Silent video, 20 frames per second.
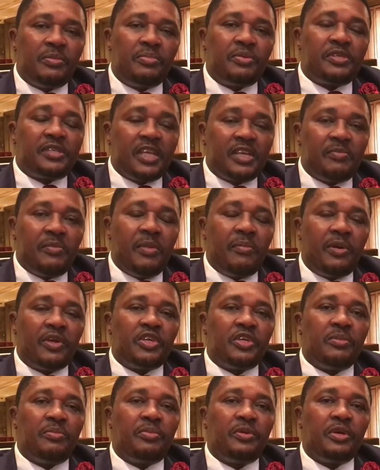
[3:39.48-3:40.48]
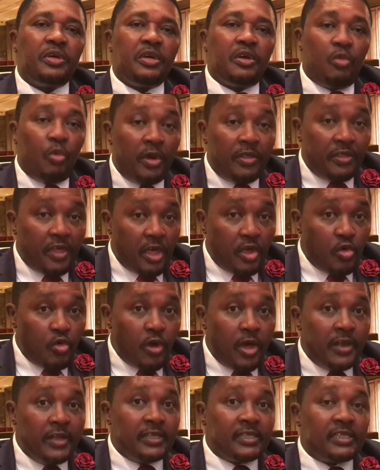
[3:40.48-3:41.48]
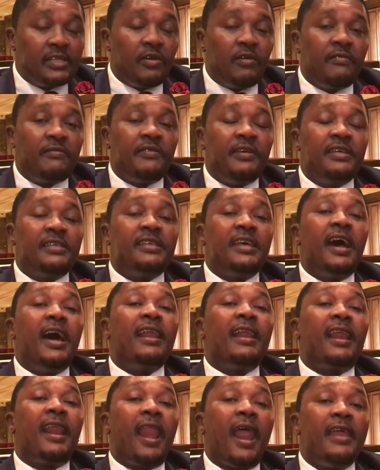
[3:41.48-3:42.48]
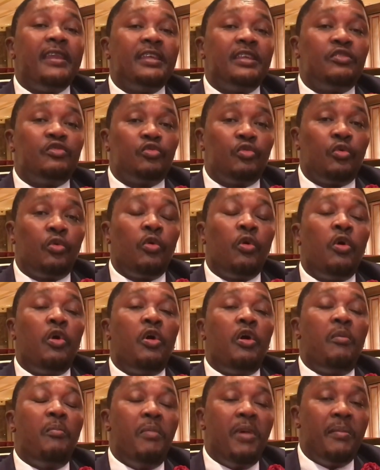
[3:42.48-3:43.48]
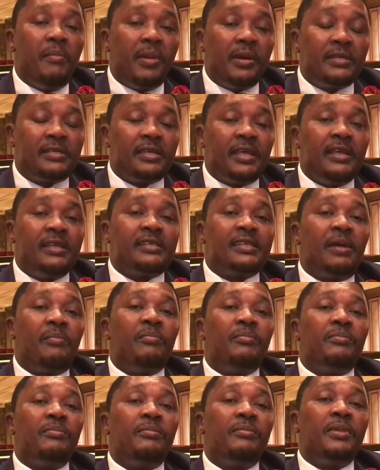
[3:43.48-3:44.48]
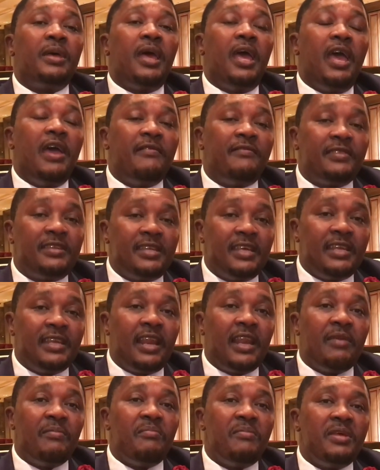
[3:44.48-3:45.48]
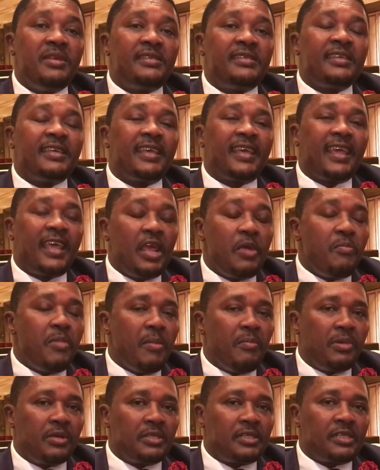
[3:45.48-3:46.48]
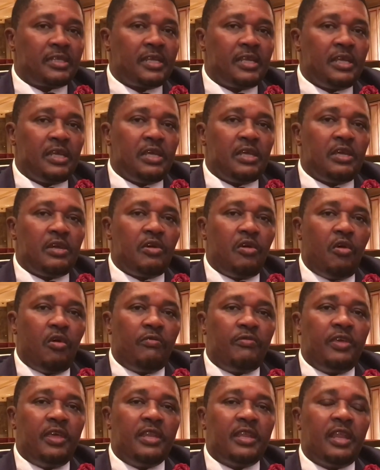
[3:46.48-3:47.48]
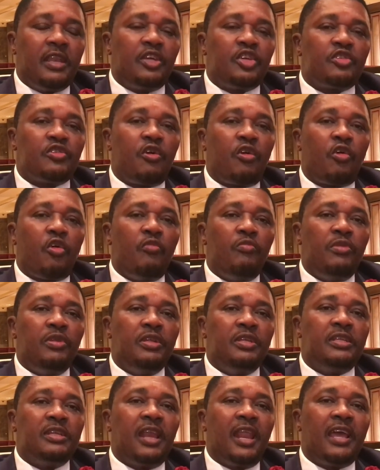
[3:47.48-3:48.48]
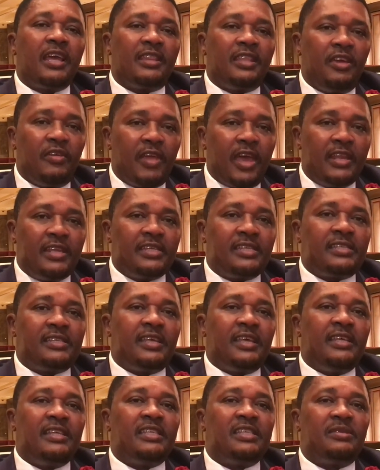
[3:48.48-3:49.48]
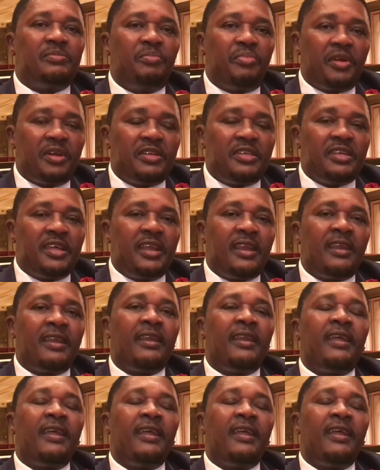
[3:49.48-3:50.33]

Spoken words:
state membership, when the UN itself is 192 members and some evidently missing key members of the international community like the United States, Britain,